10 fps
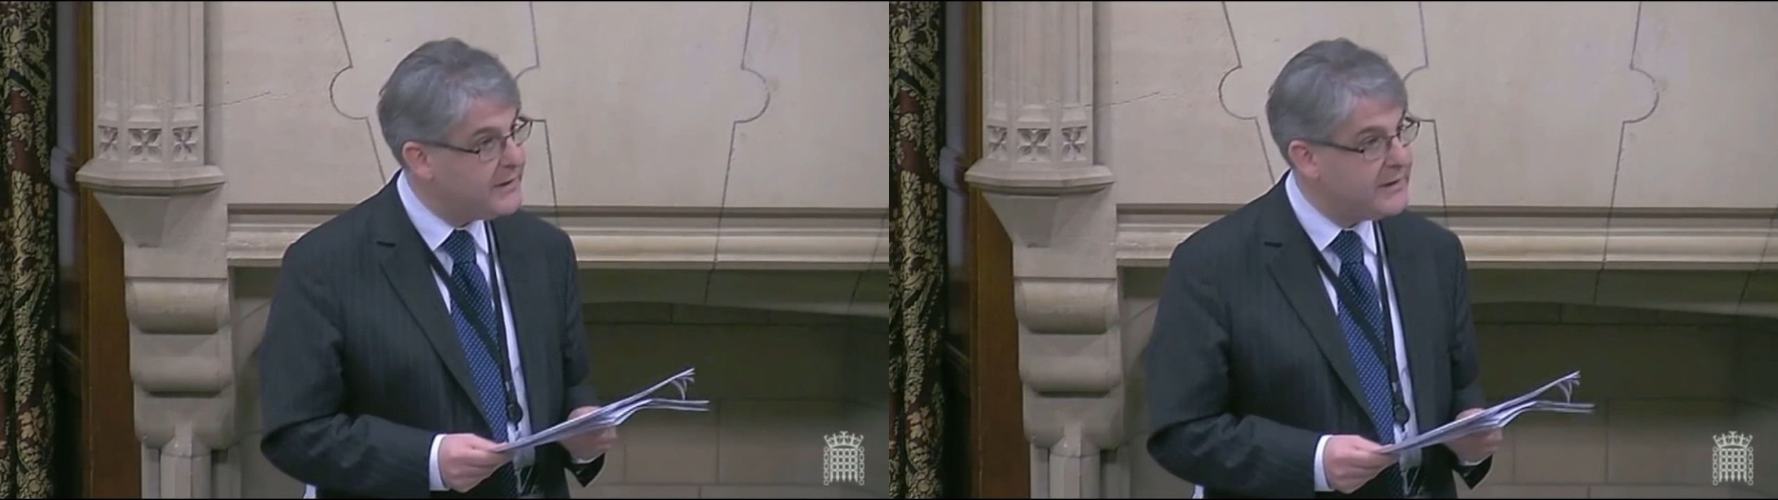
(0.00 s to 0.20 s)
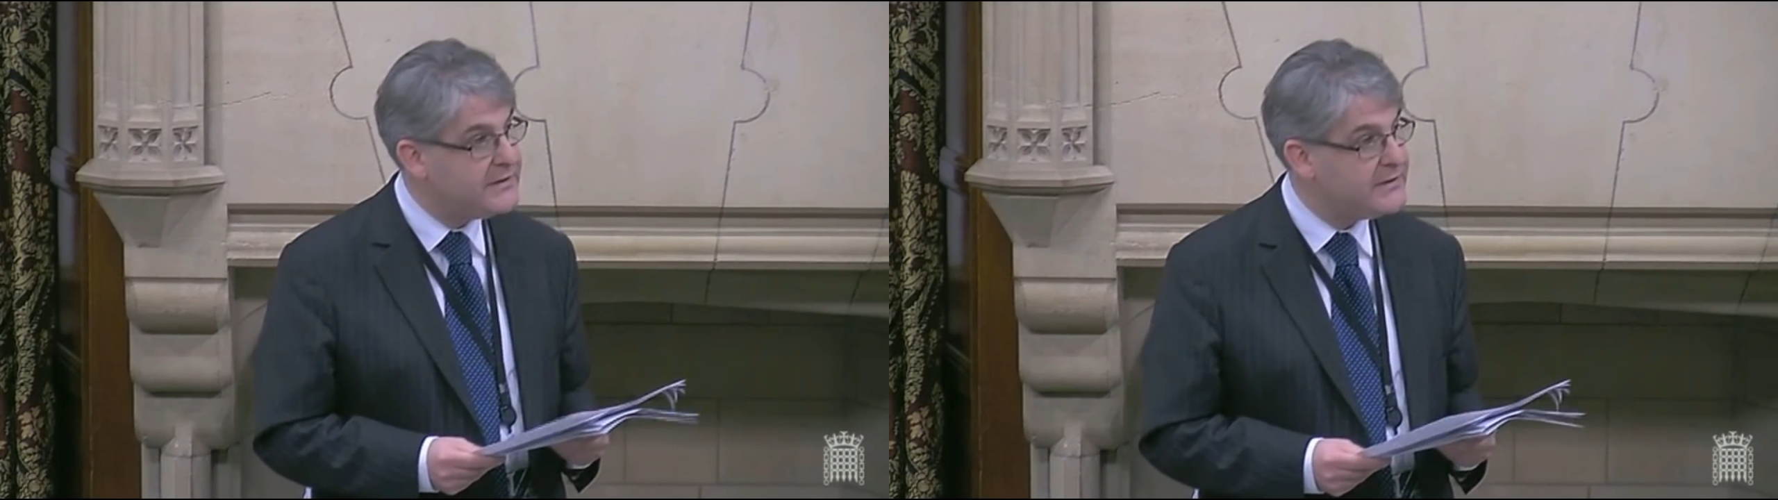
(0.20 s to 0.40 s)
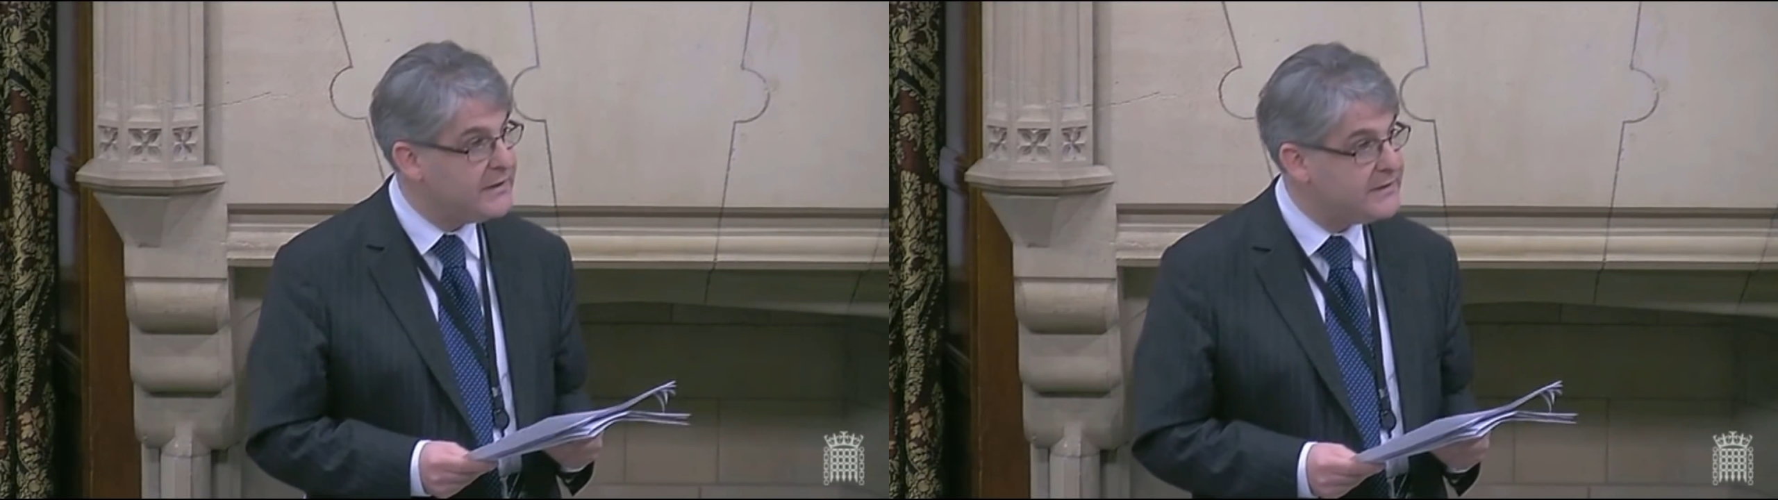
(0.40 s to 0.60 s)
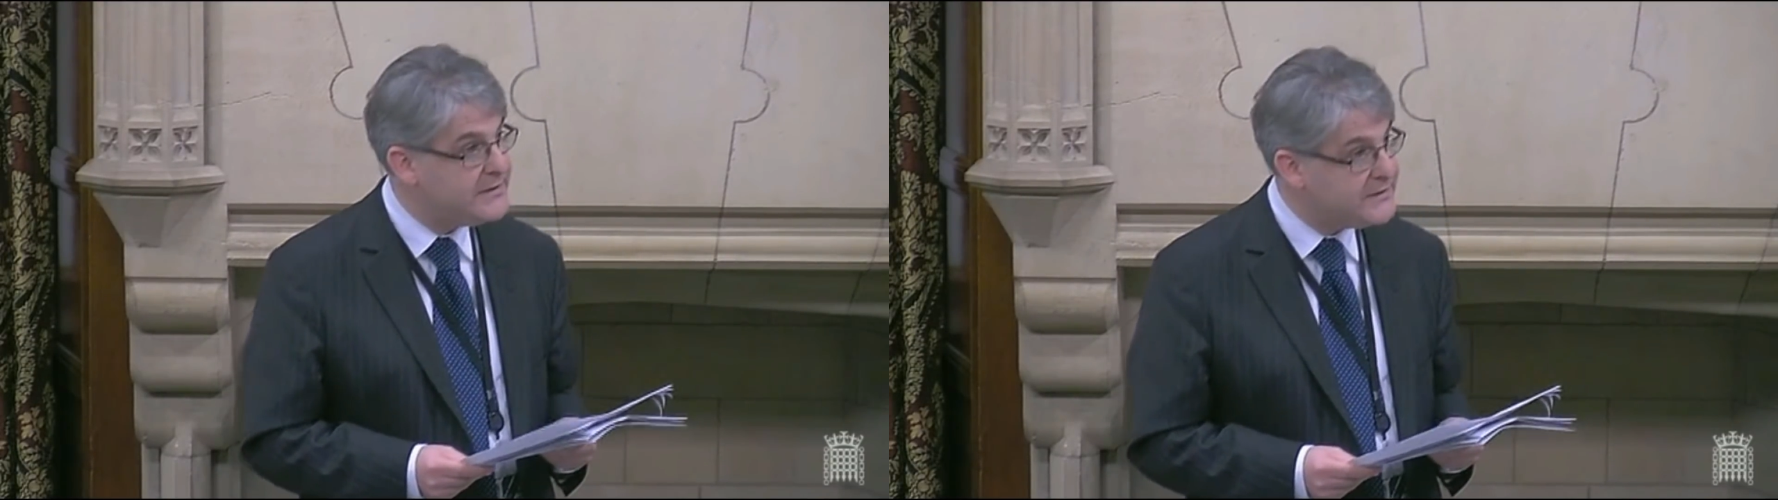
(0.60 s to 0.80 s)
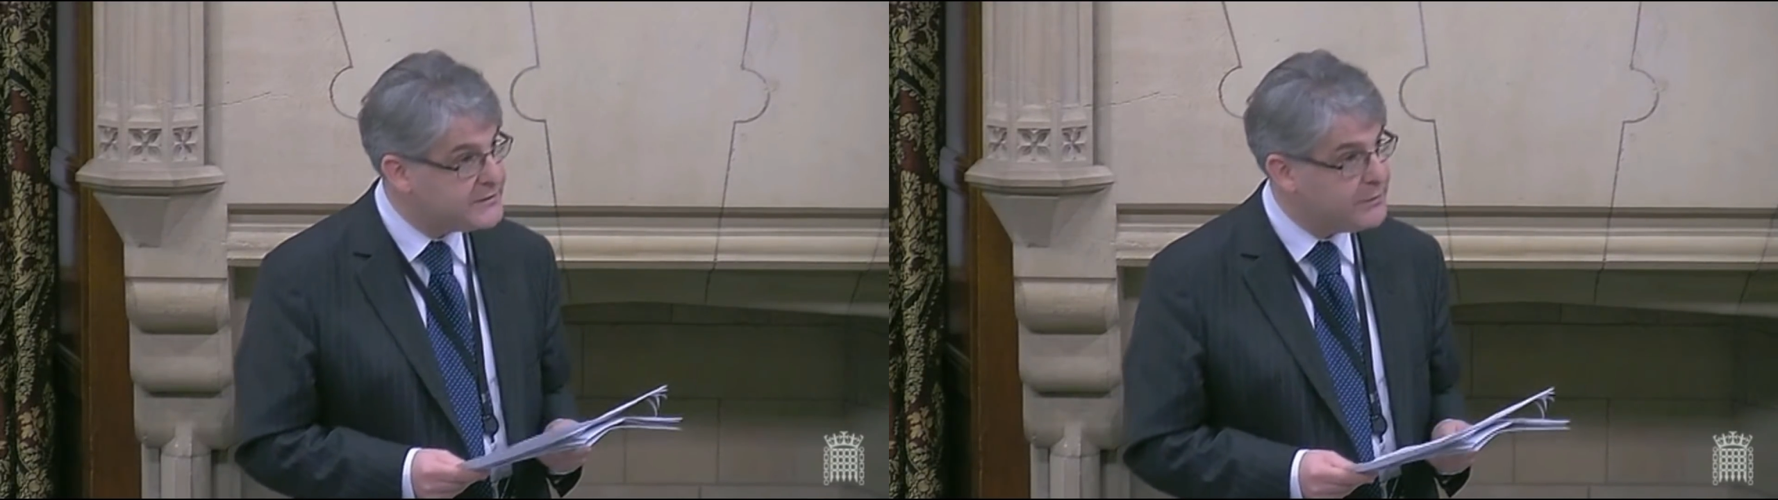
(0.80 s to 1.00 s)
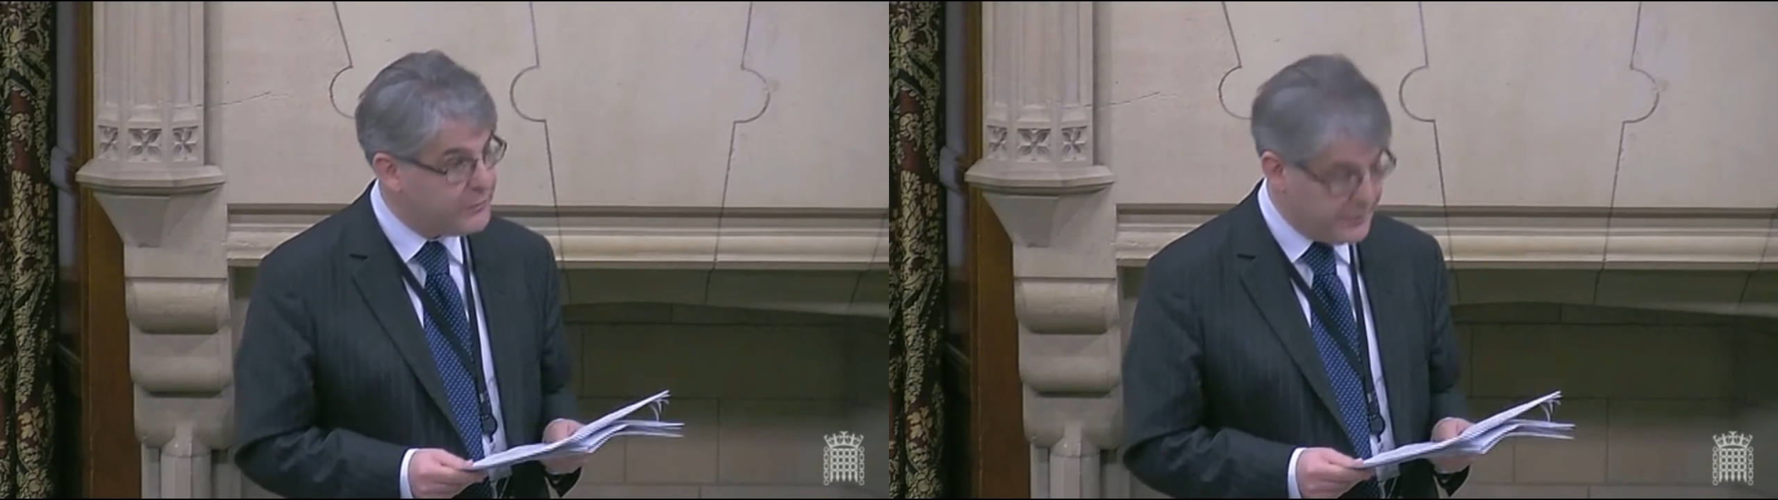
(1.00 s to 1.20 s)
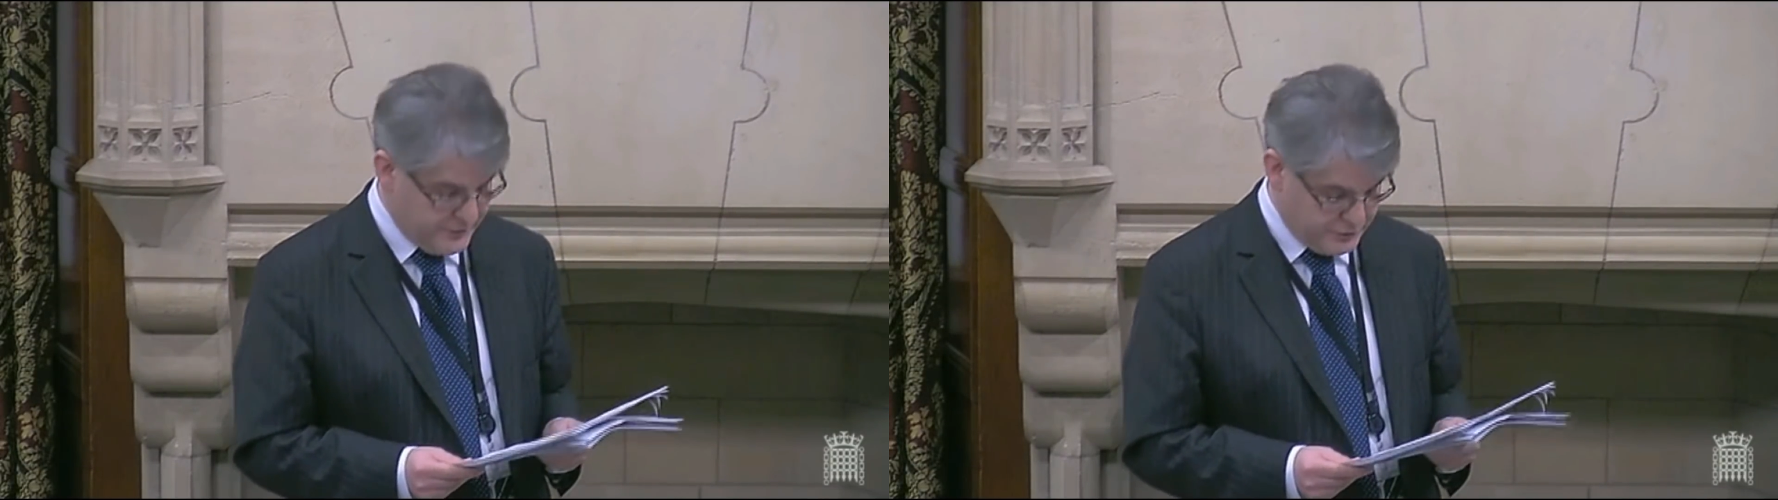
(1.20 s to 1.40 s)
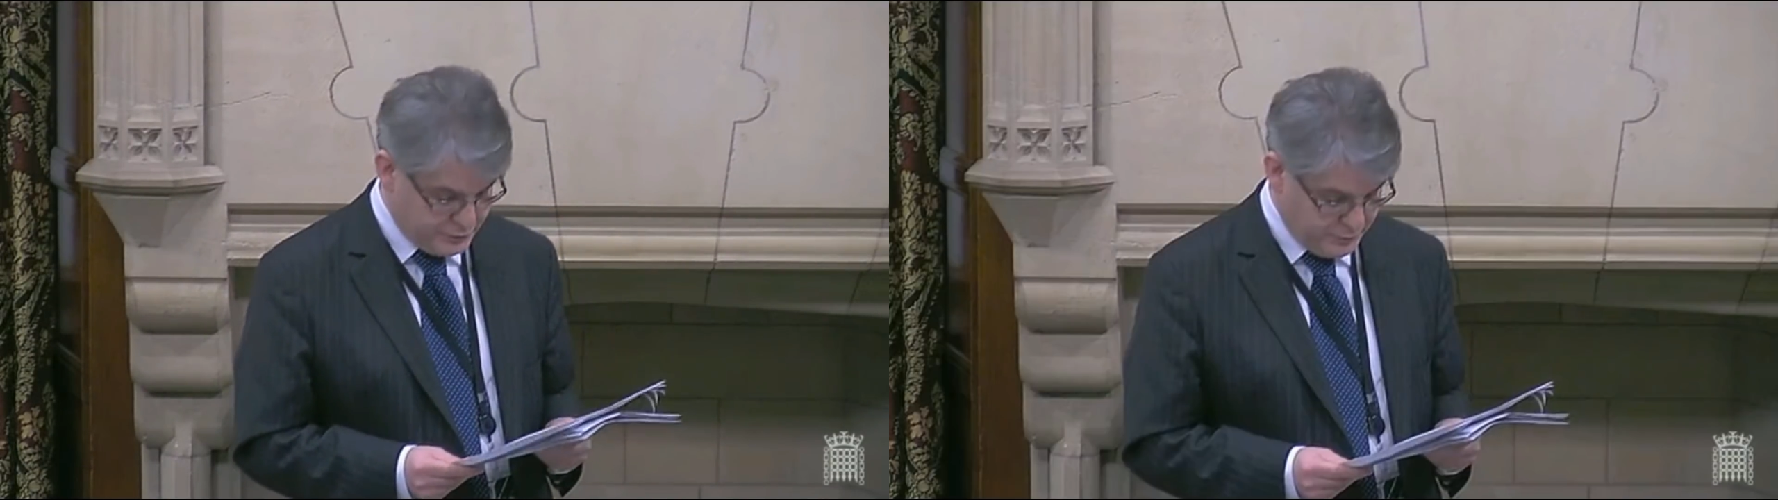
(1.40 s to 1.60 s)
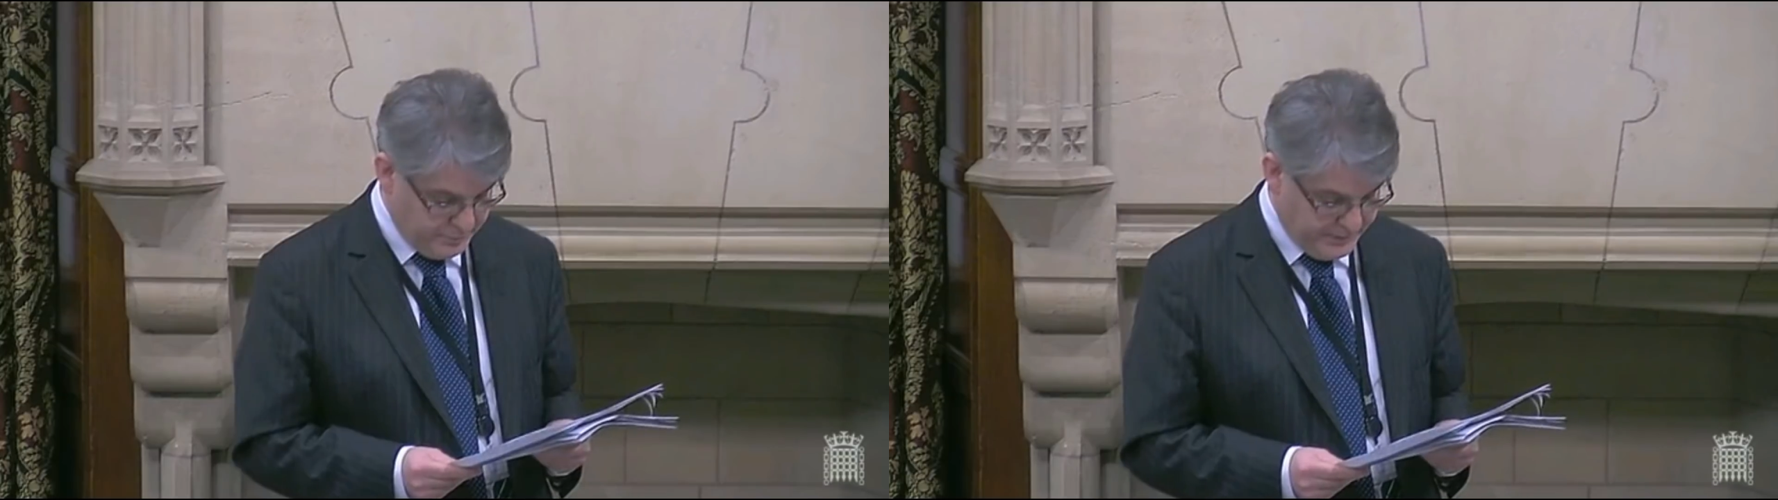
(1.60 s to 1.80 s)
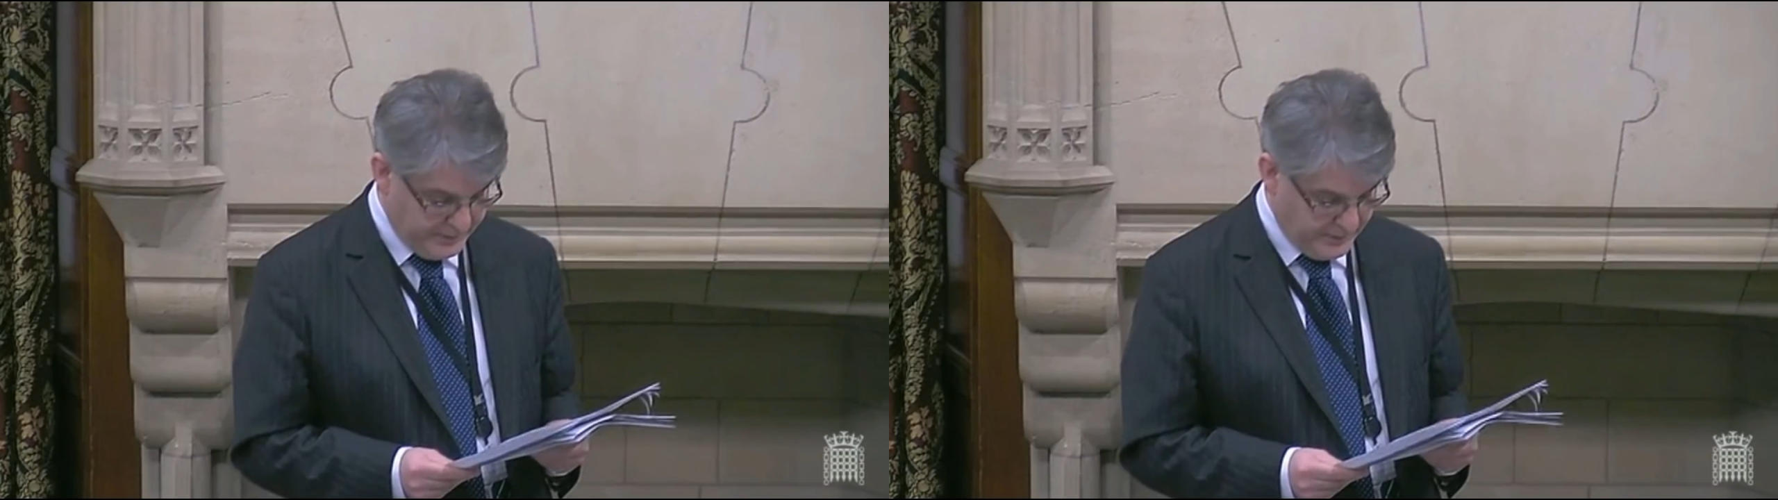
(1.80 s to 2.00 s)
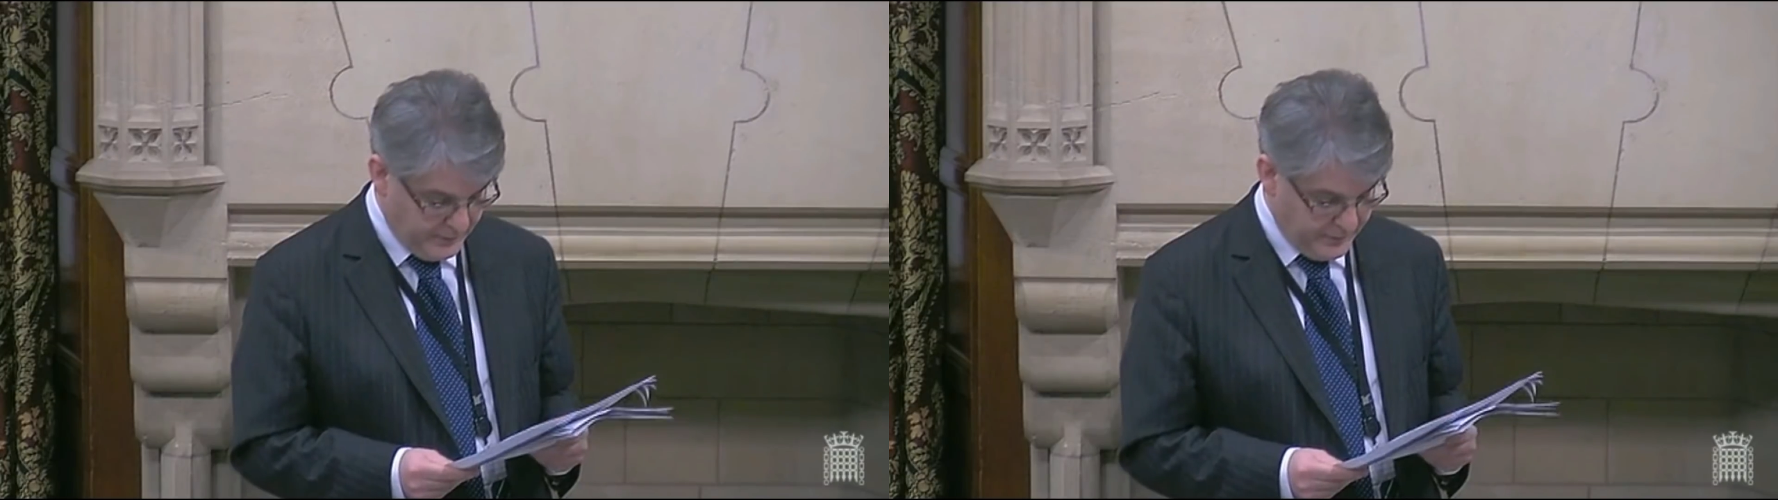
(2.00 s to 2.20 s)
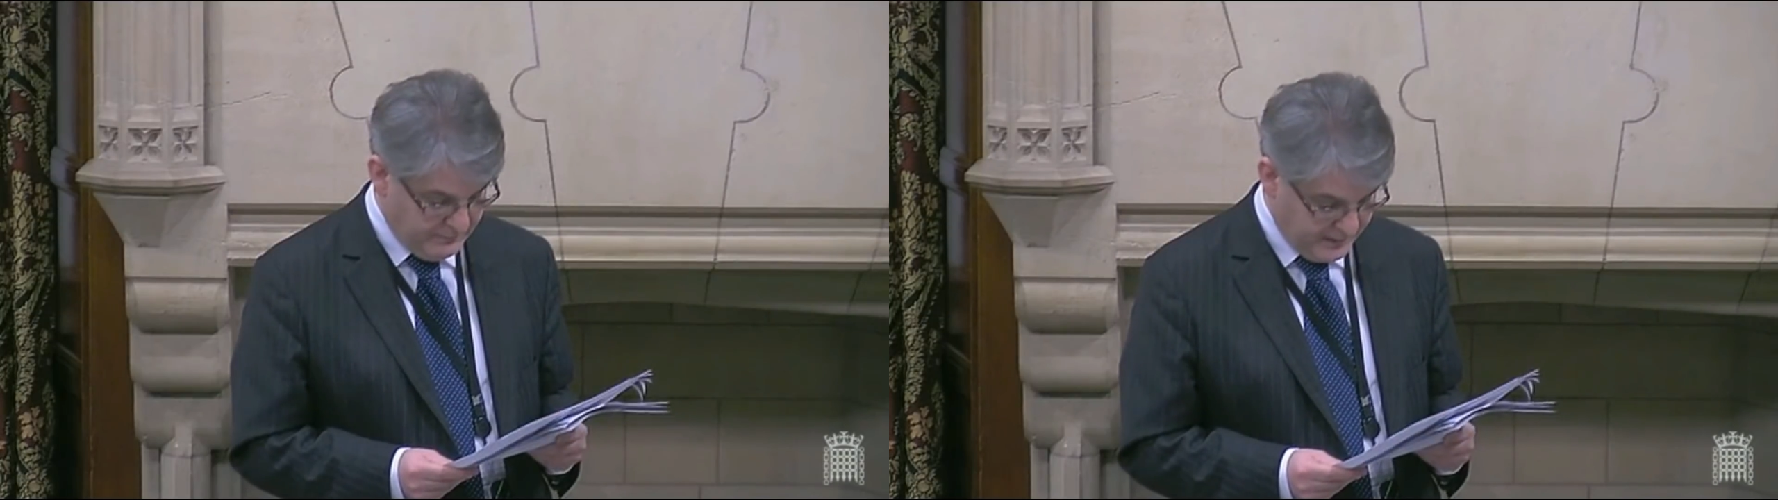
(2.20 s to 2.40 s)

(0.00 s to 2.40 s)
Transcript: is something that should be on the